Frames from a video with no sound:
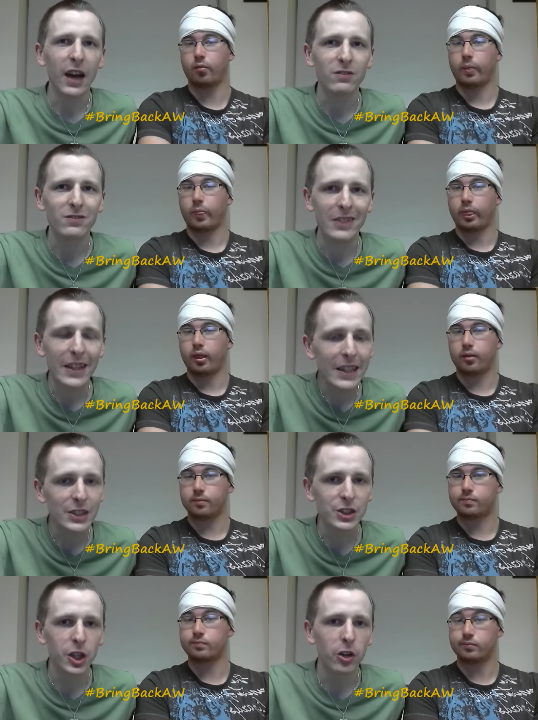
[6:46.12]
Speaker 1: That
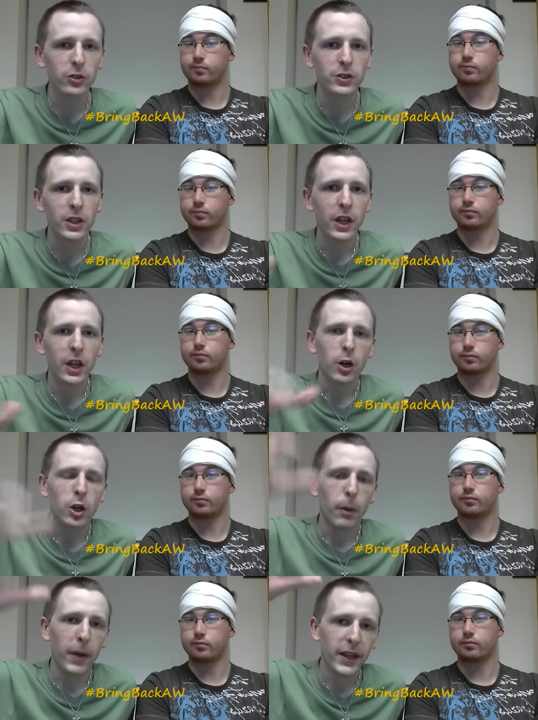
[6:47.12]
really shows
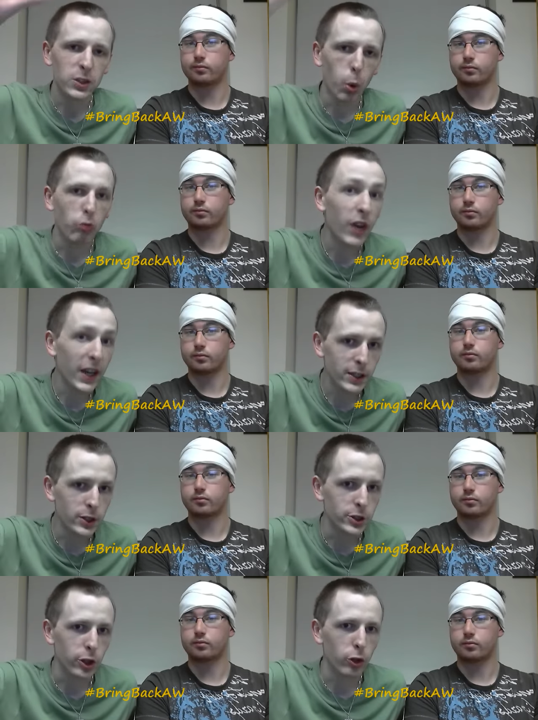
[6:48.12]
compared to what
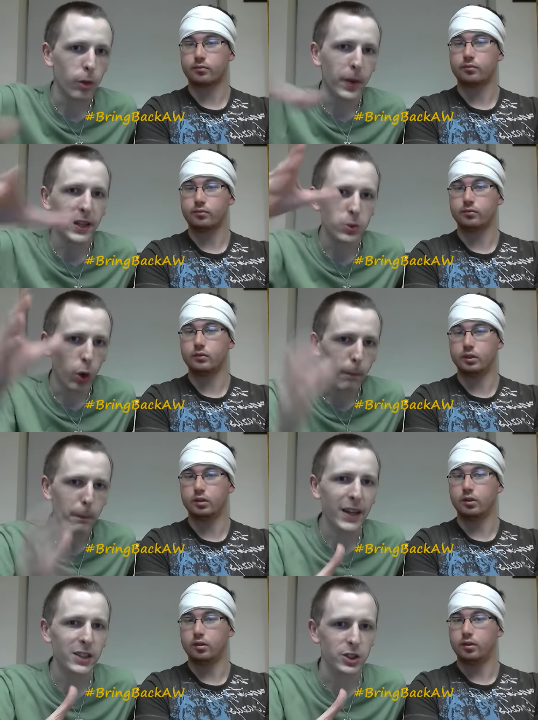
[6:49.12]
wrestlers do, compared to what
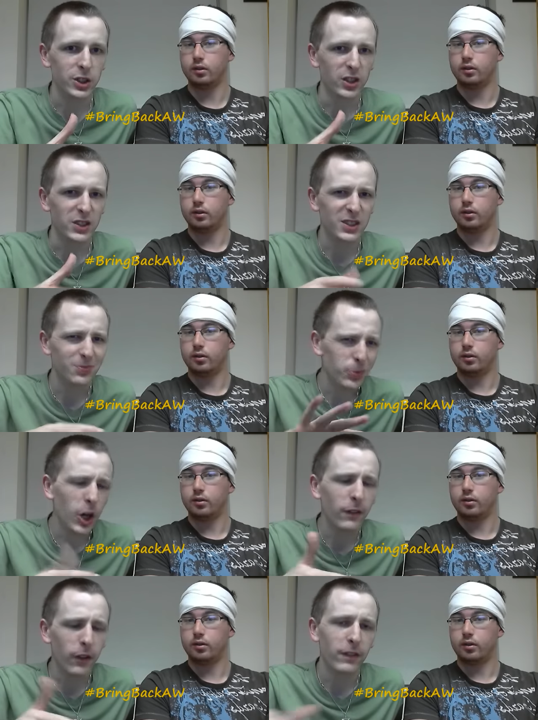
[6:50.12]
a manager does. It's
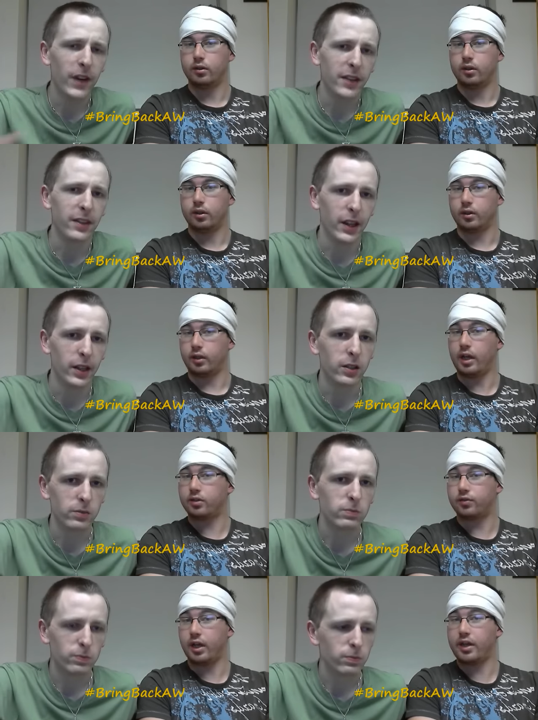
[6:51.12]
kind of unfair there.
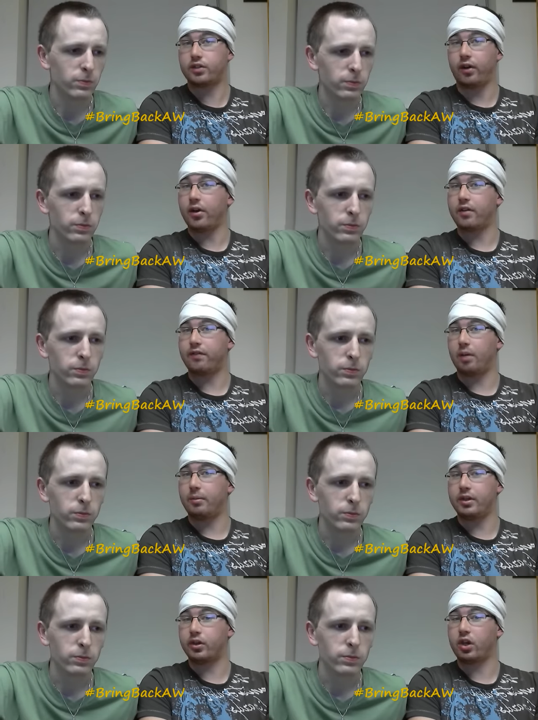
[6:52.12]
Speaker 2: It's, it's very unfair.
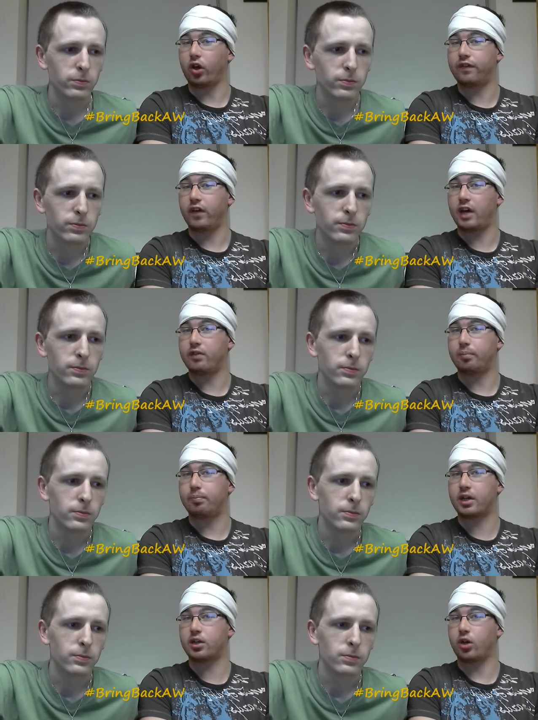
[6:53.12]
I mean, you could go further.
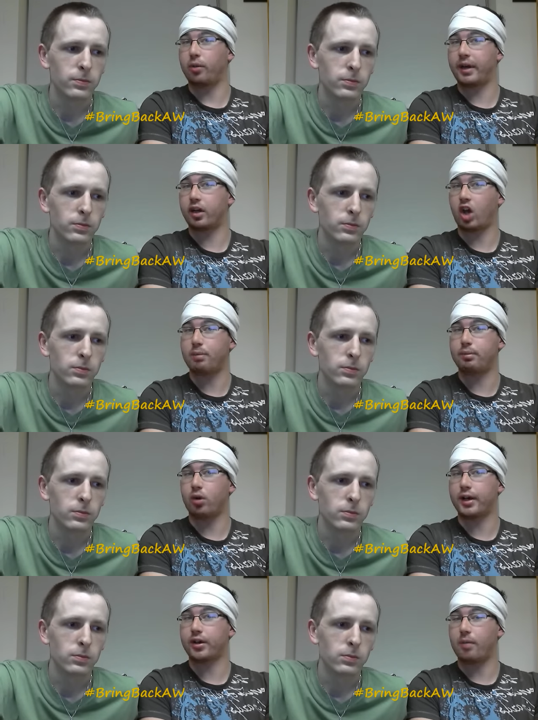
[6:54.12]
Big Show made a Kobe
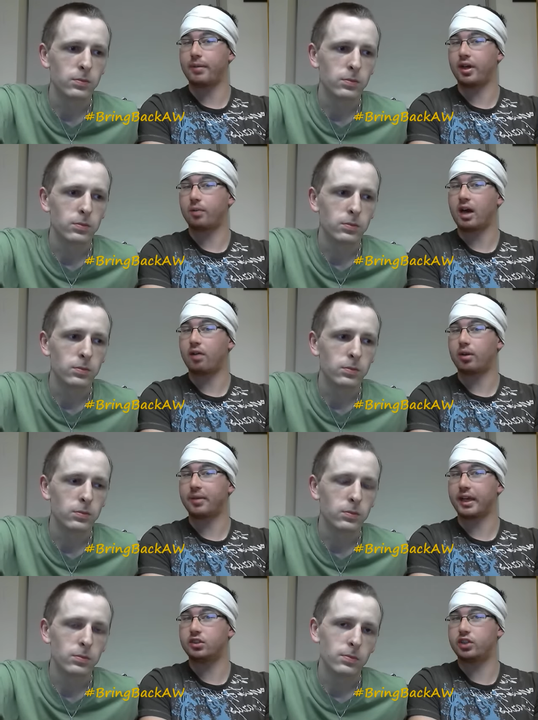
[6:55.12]
Bryant comment in a battle
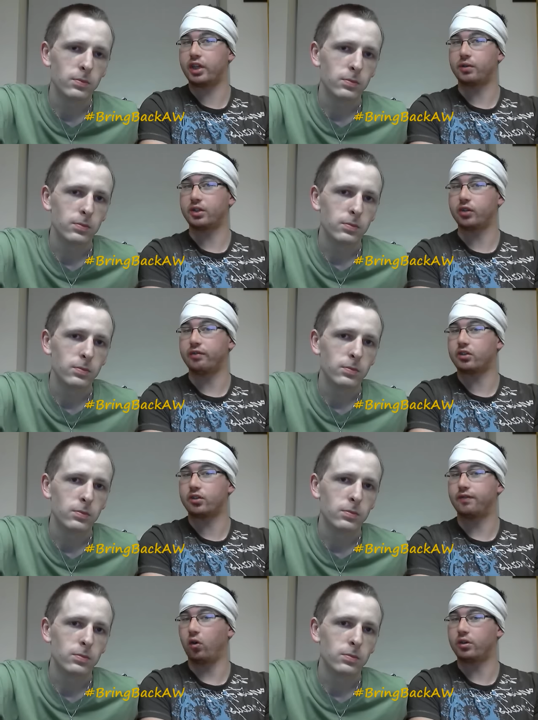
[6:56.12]
rap against Cena in
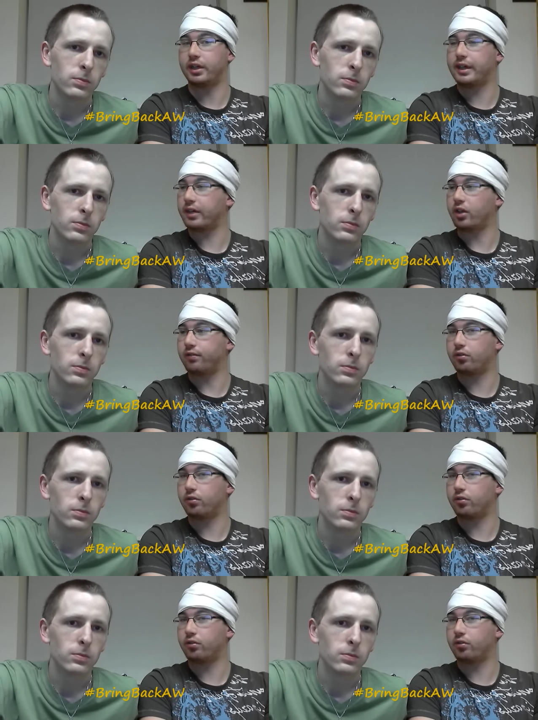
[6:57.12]
2004. Did he get done